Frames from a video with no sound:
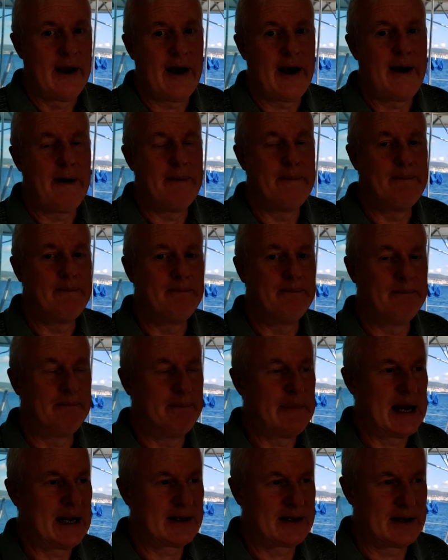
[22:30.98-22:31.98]
um,
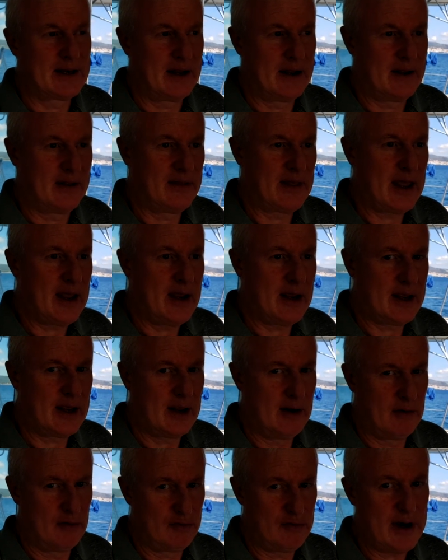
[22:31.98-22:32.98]
but they
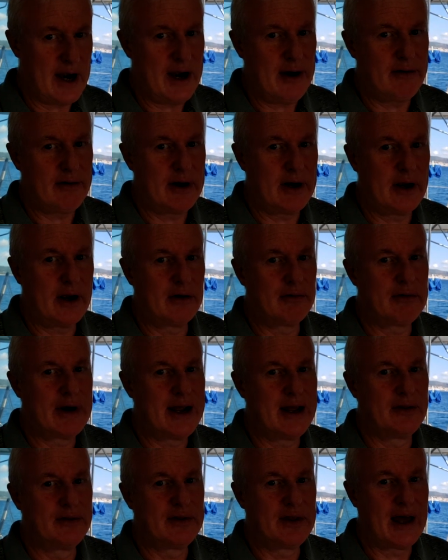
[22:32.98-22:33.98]
rarer
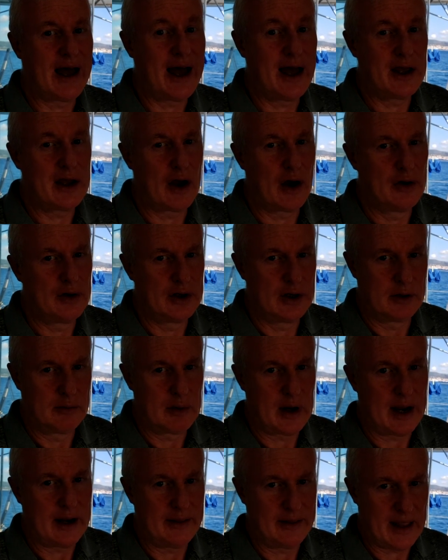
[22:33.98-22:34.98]
around the
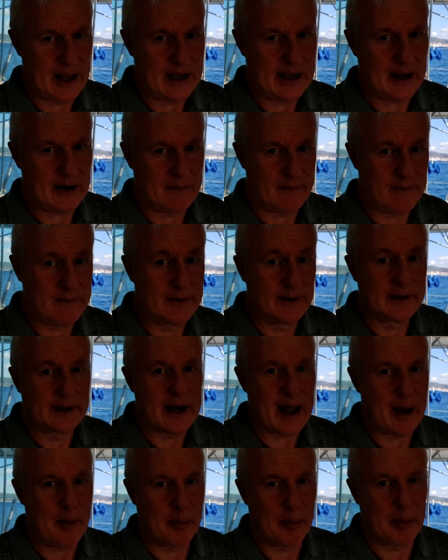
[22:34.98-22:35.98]
Ionian and they get
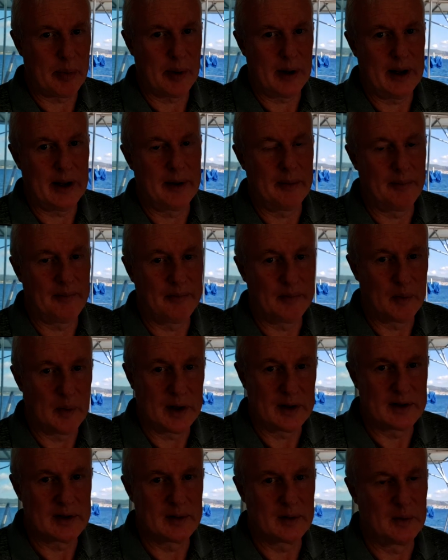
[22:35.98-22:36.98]
filled up um,
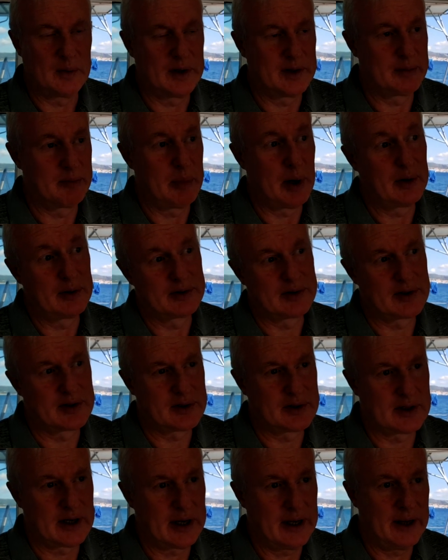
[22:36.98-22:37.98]
with with
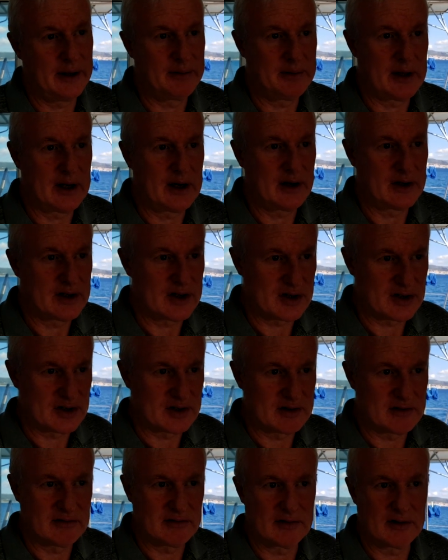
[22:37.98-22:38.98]
boats uh, that are just
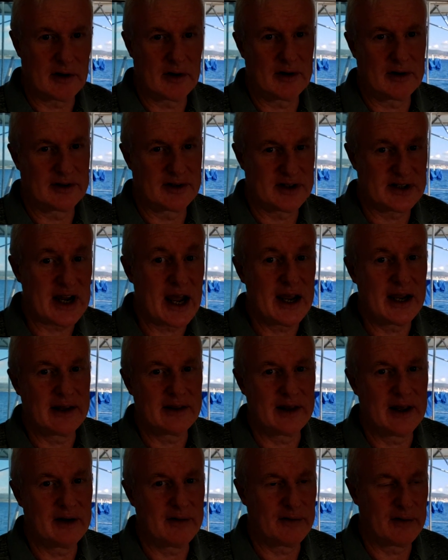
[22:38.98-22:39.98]

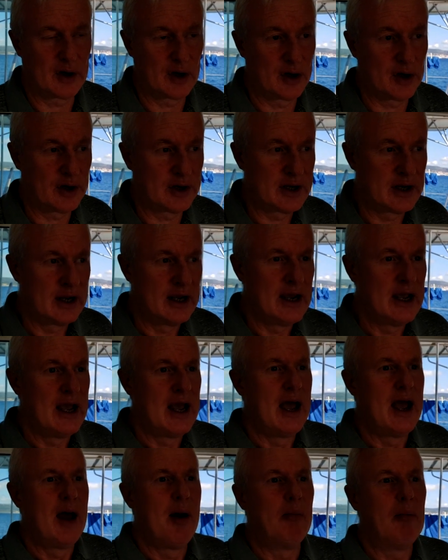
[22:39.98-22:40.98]
staying there for good.
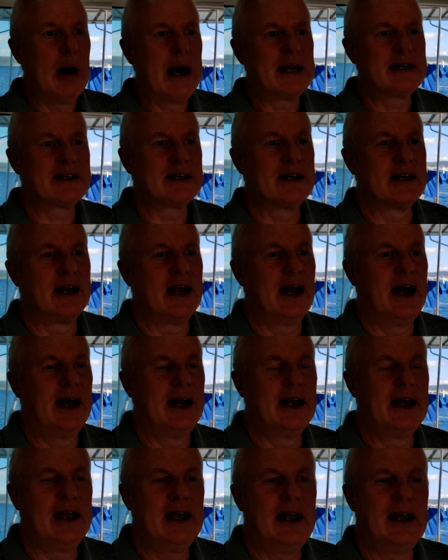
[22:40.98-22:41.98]
But
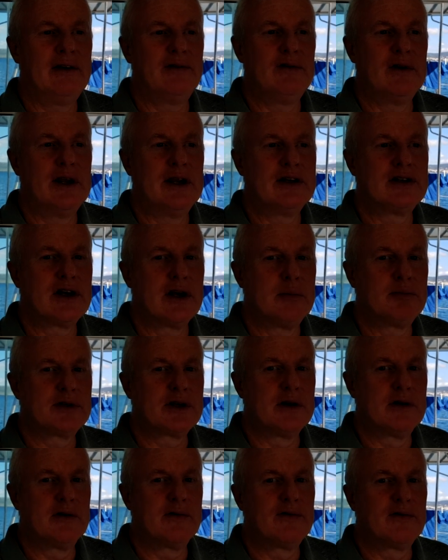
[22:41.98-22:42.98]
if, in terms
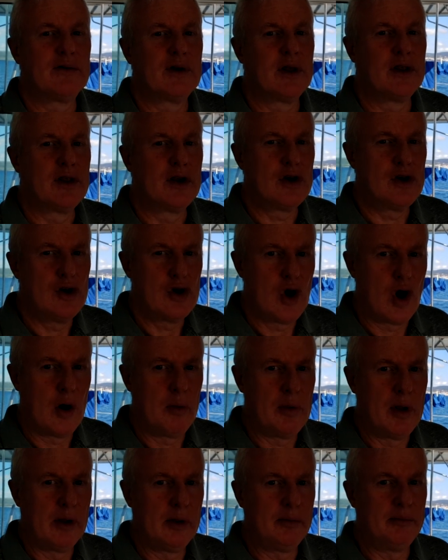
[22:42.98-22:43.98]
of the
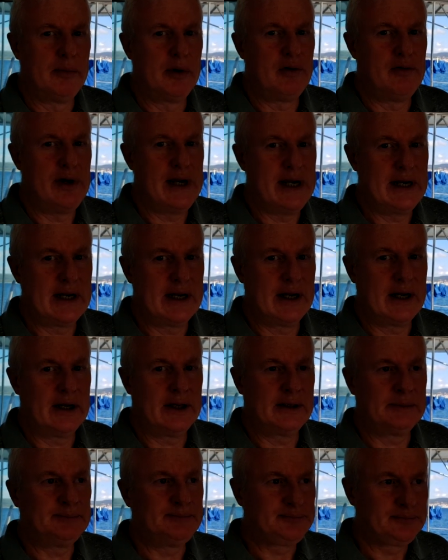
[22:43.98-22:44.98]
normal marina,